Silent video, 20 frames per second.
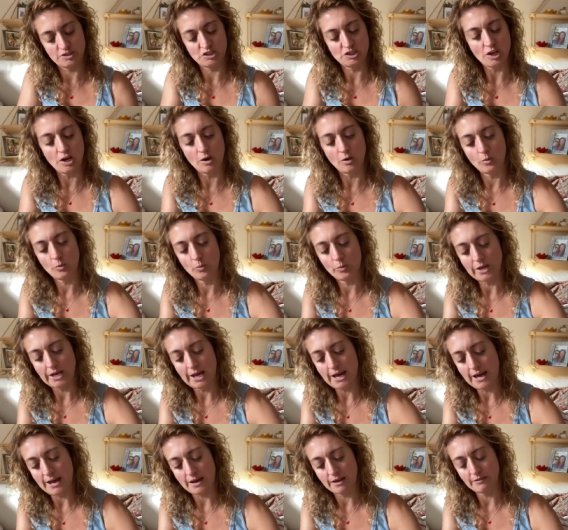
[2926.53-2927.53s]
So
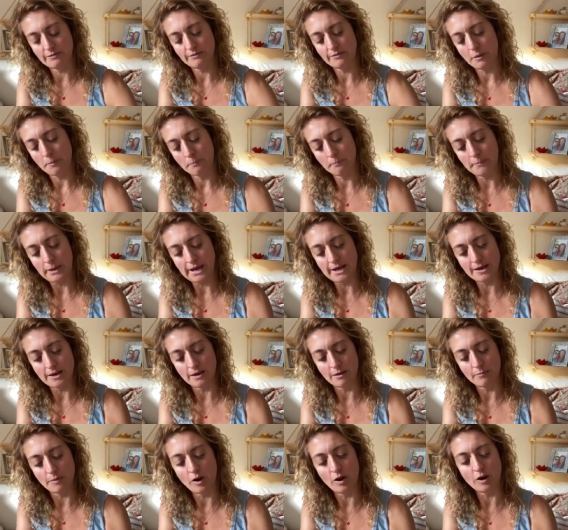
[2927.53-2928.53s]
we have,
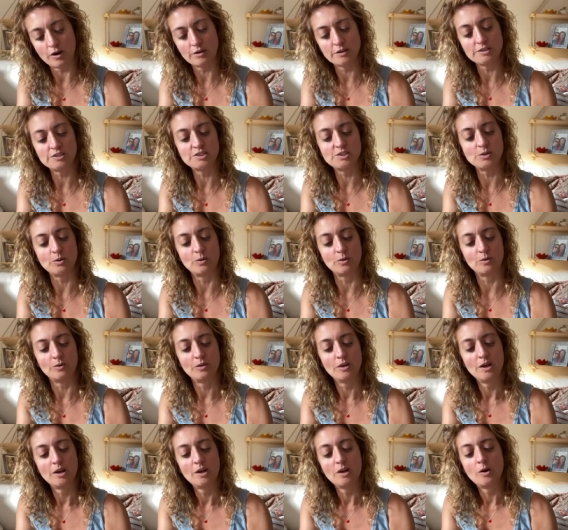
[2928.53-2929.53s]
bam, heart and
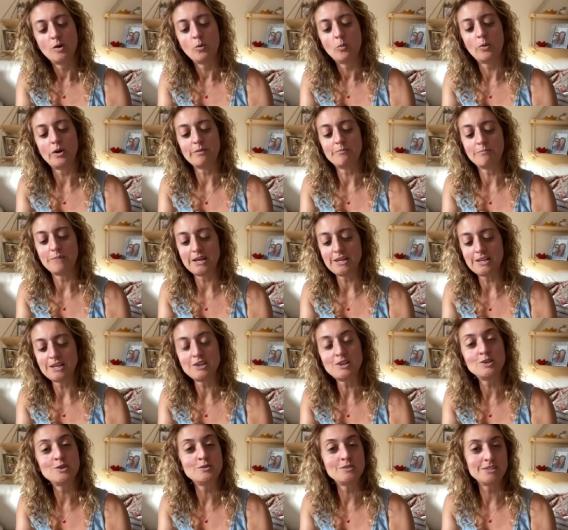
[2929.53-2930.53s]
soul. When
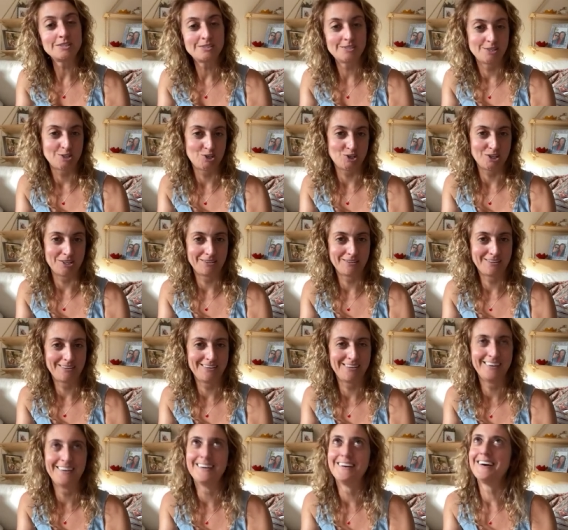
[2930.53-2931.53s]
making your decision,
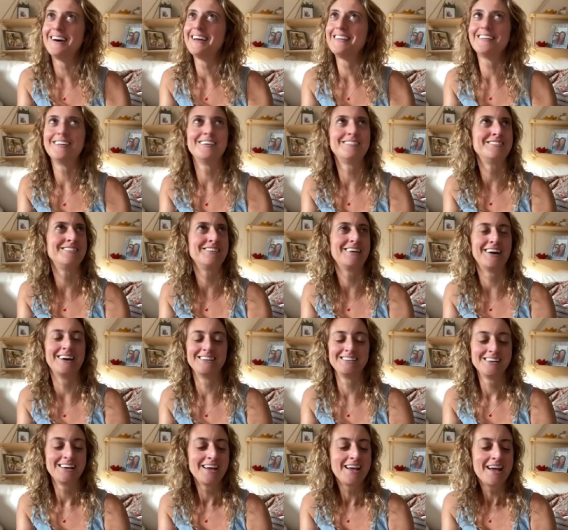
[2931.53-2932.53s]
I love you
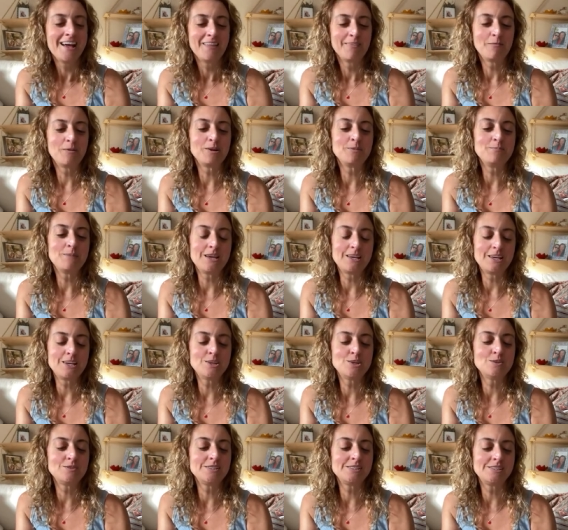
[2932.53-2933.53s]
guys. When
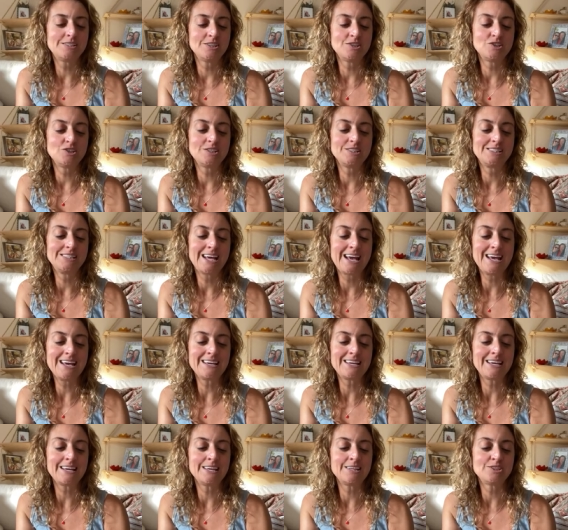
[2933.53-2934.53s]
making your decision,
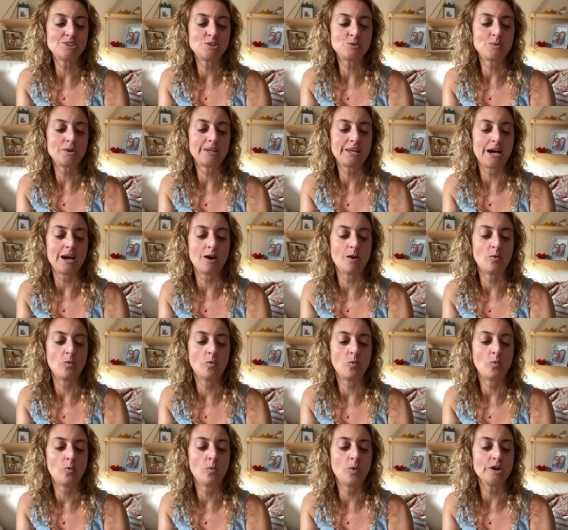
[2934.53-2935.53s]
take into
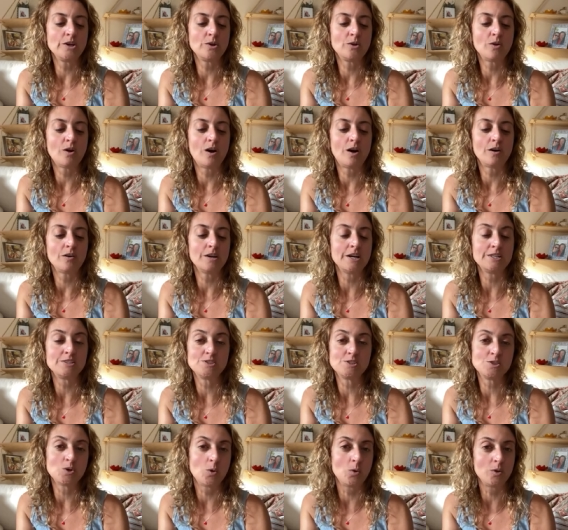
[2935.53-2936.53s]
account what your heart
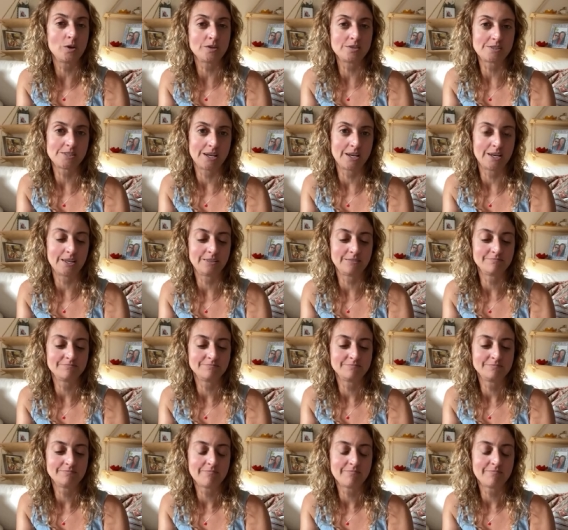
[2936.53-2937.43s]
and soul are saying.